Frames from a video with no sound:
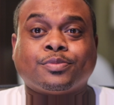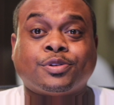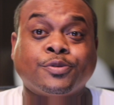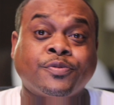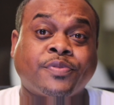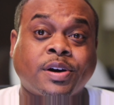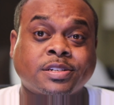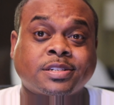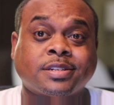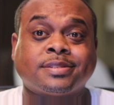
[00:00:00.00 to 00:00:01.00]
do
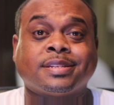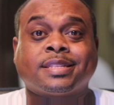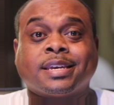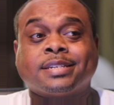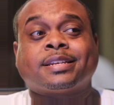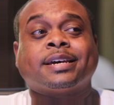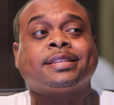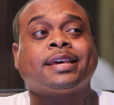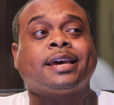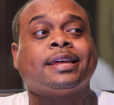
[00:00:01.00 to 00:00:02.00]
functions and things like
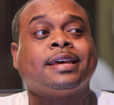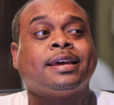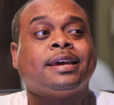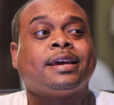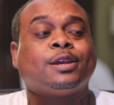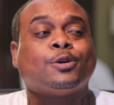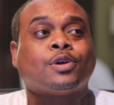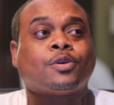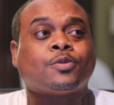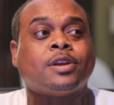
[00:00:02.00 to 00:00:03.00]
that.
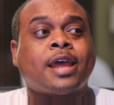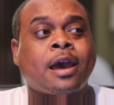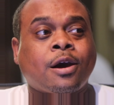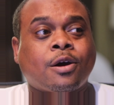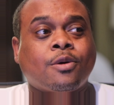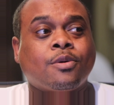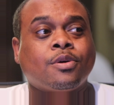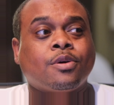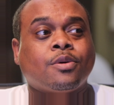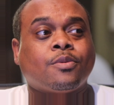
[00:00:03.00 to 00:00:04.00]
Now,
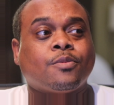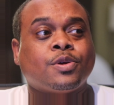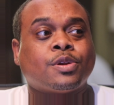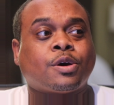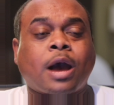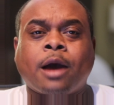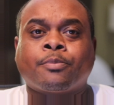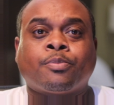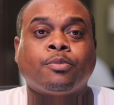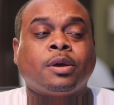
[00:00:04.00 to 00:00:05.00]

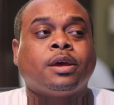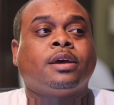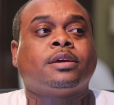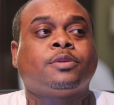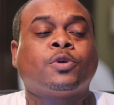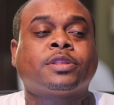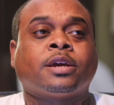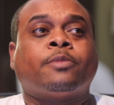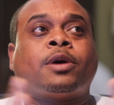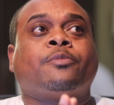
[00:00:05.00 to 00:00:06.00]
the one
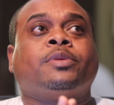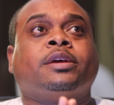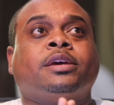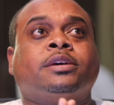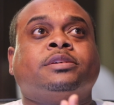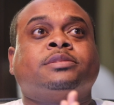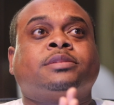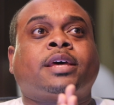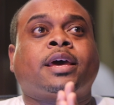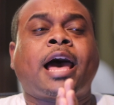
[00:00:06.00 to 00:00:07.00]
thing about me is
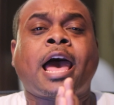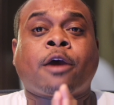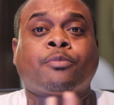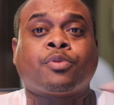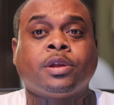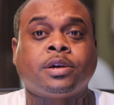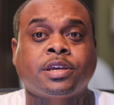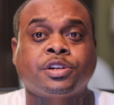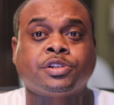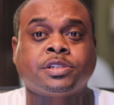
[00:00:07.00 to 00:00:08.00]
that I have pretty good
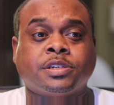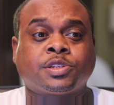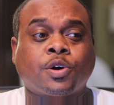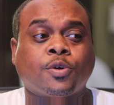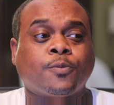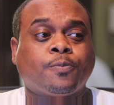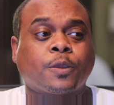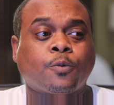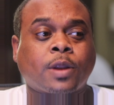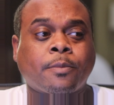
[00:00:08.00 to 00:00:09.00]
energy. So
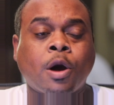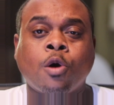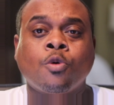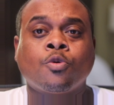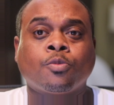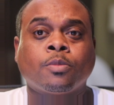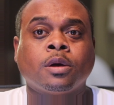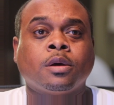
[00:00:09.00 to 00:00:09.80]
when I'm home,